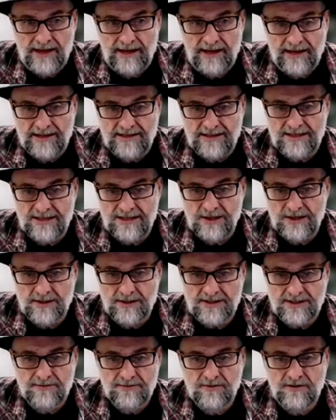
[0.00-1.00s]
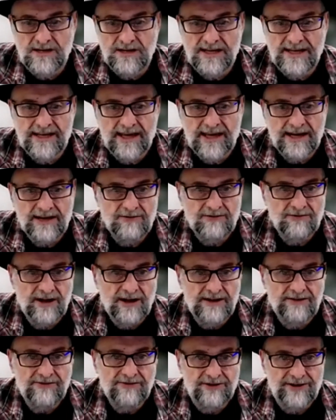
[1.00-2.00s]
And so it's really getting
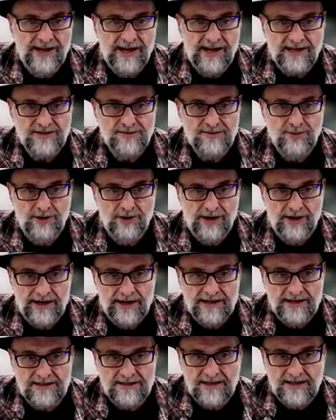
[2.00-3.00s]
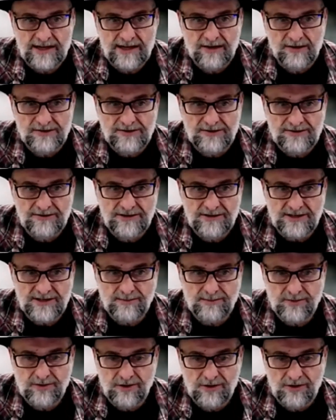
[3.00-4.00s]
ready for next spring. It goes through this
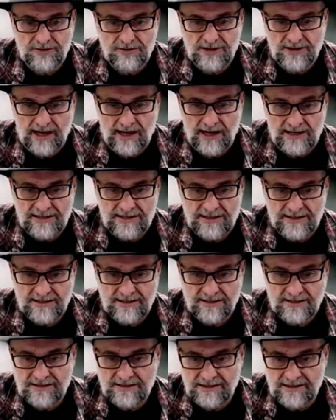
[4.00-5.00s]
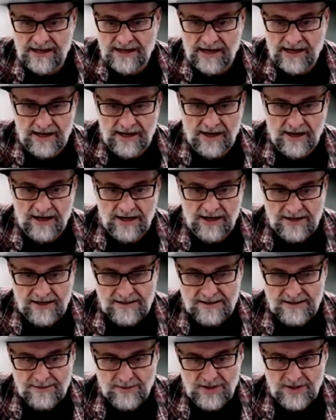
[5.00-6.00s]
process, July,
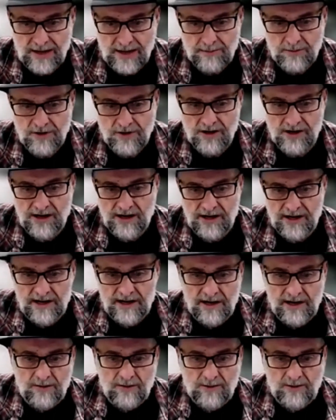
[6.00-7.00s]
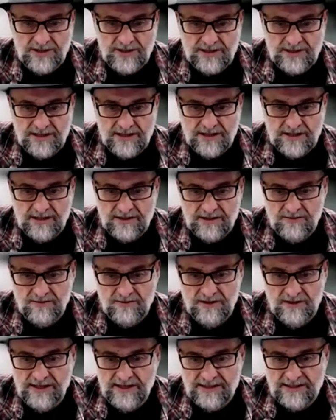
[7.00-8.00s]
August, September, which
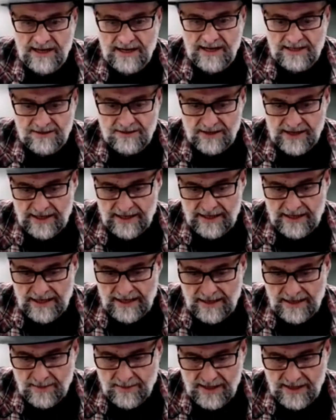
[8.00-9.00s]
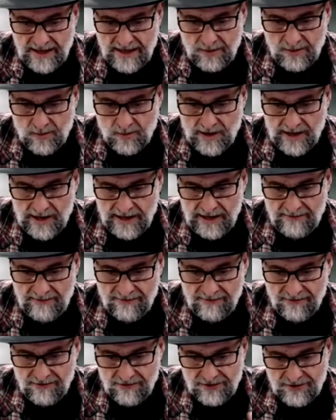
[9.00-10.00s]
really says, okay, let me get ready
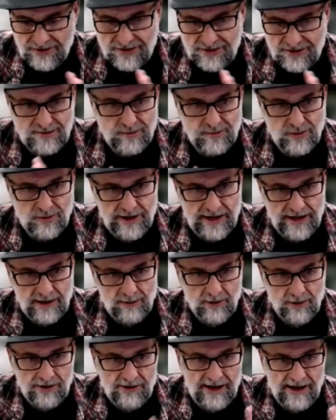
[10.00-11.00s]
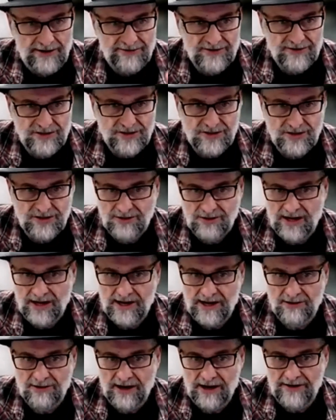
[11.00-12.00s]
for spring. What do I have to do? How
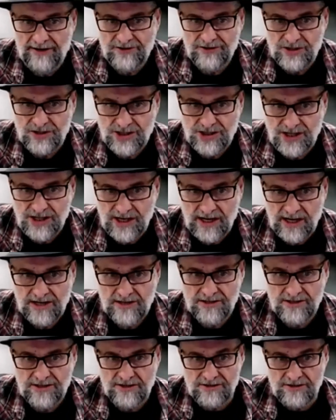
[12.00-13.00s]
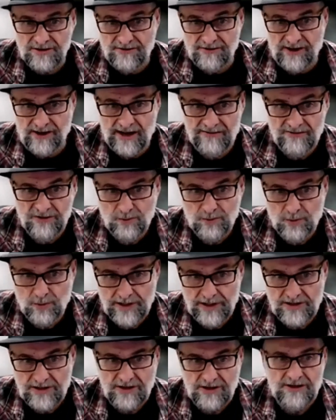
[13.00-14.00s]
do I have to change to survive the
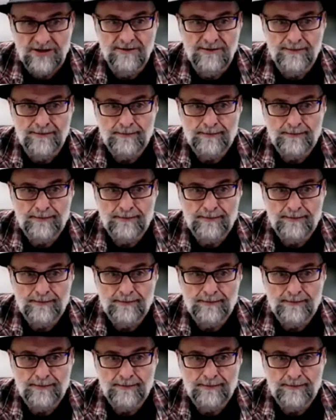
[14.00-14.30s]
winter?